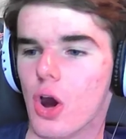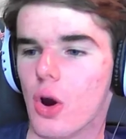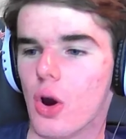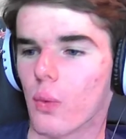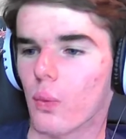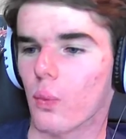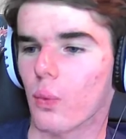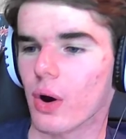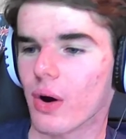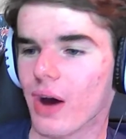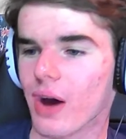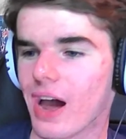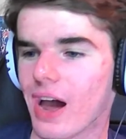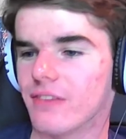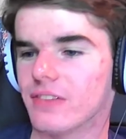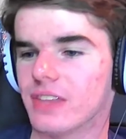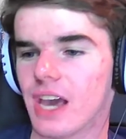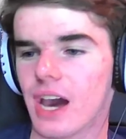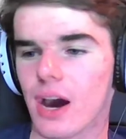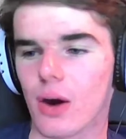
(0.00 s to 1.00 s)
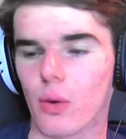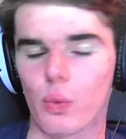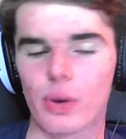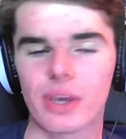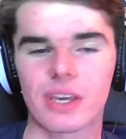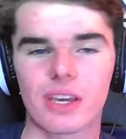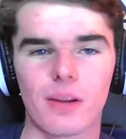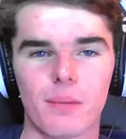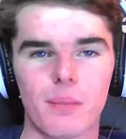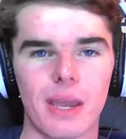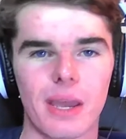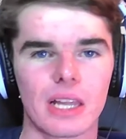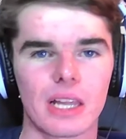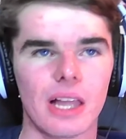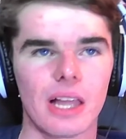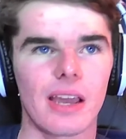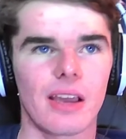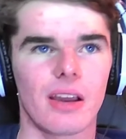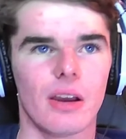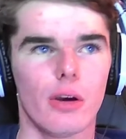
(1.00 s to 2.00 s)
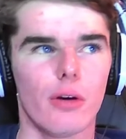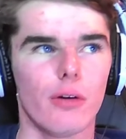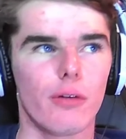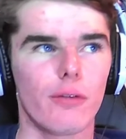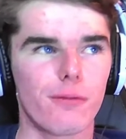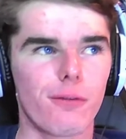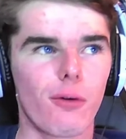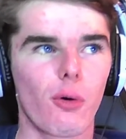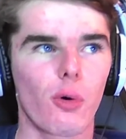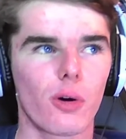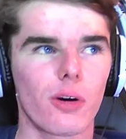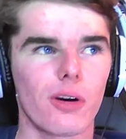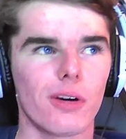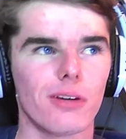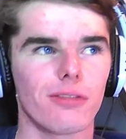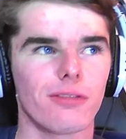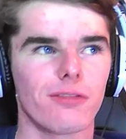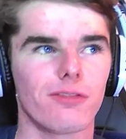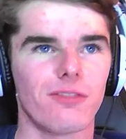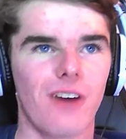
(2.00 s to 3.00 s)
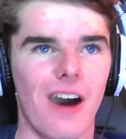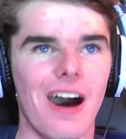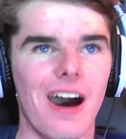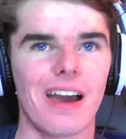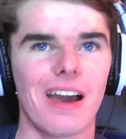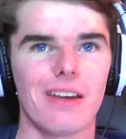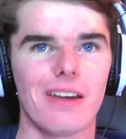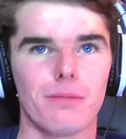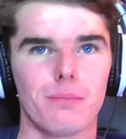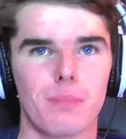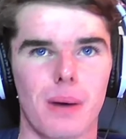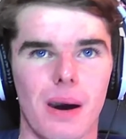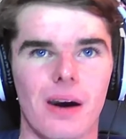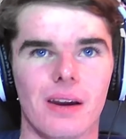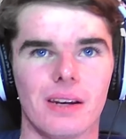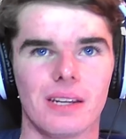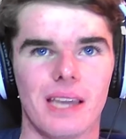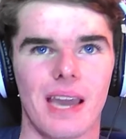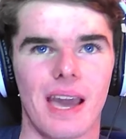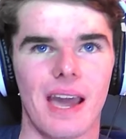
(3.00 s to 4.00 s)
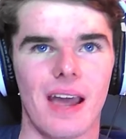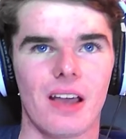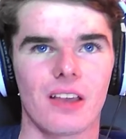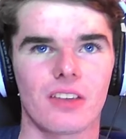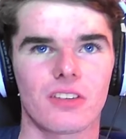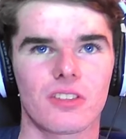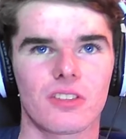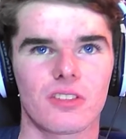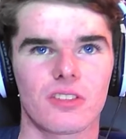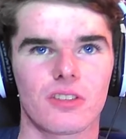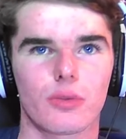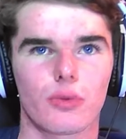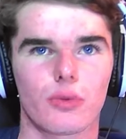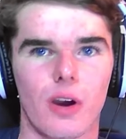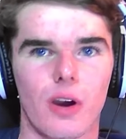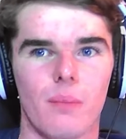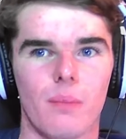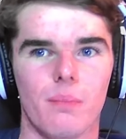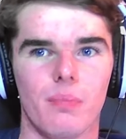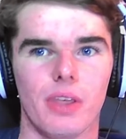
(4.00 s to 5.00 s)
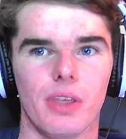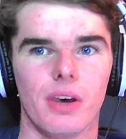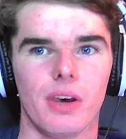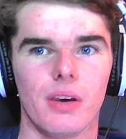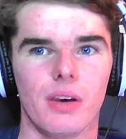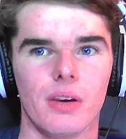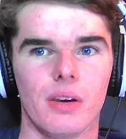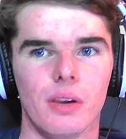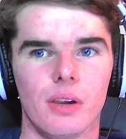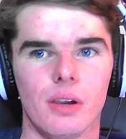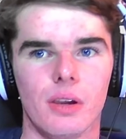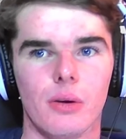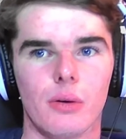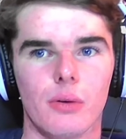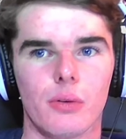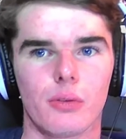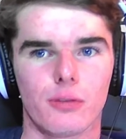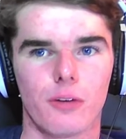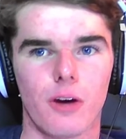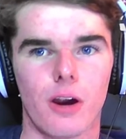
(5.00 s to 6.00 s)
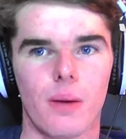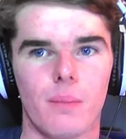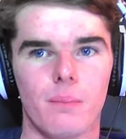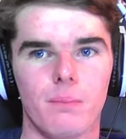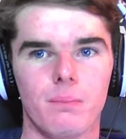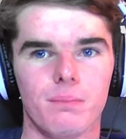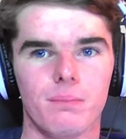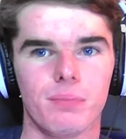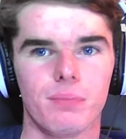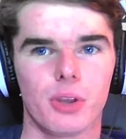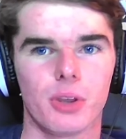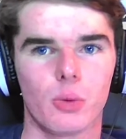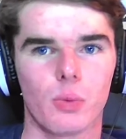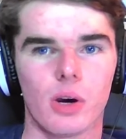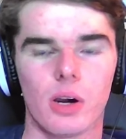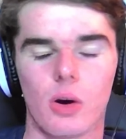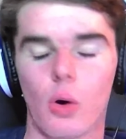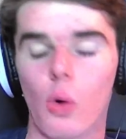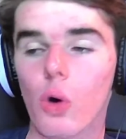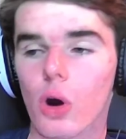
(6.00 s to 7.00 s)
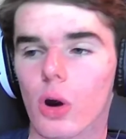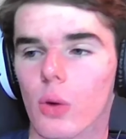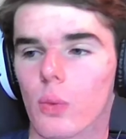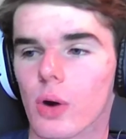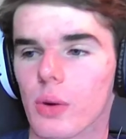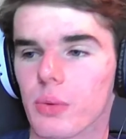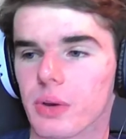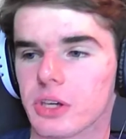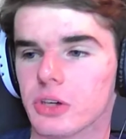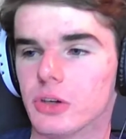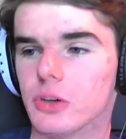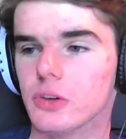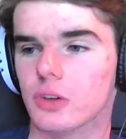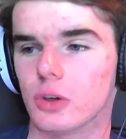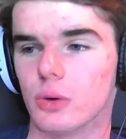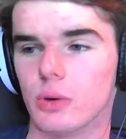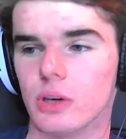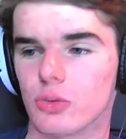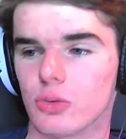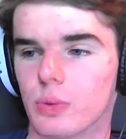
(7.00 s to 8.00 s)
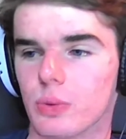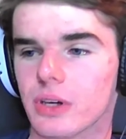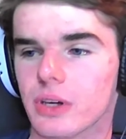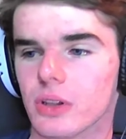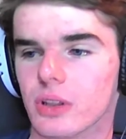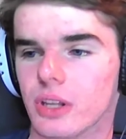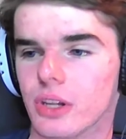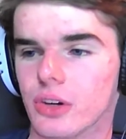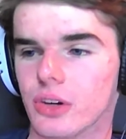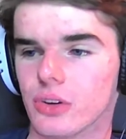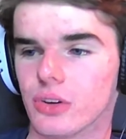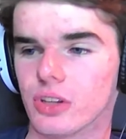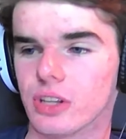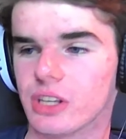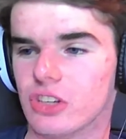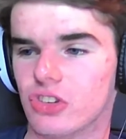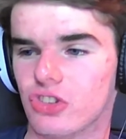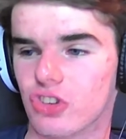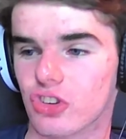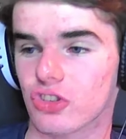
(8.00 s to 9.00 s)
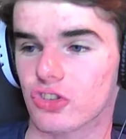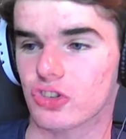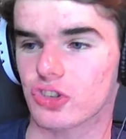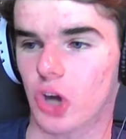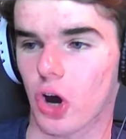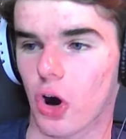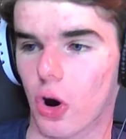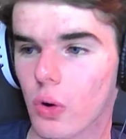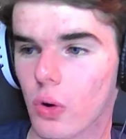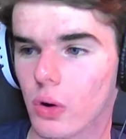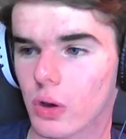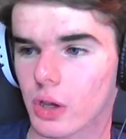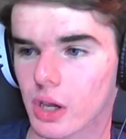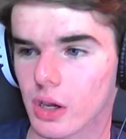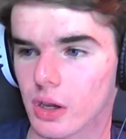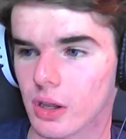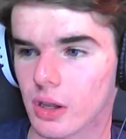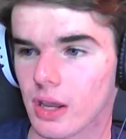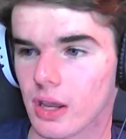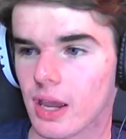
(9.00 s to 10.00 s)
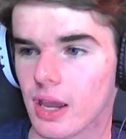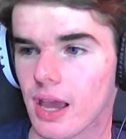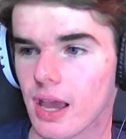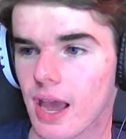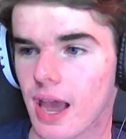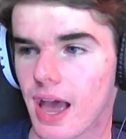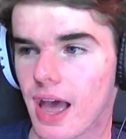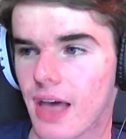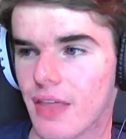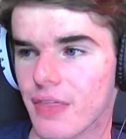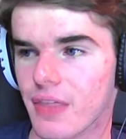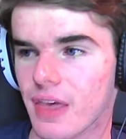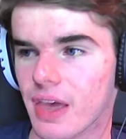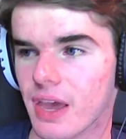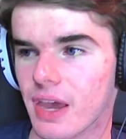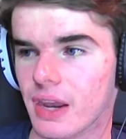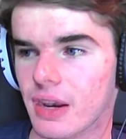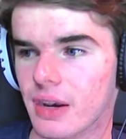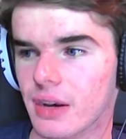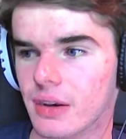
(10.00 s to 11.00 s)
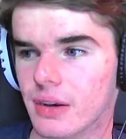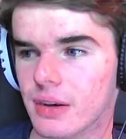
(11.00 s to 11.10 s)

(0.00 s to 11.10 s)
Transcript: We'll have, yeah, we can make, like, 4 or 5 podcasts from the one. Or what we could do is we could literally just talk, and then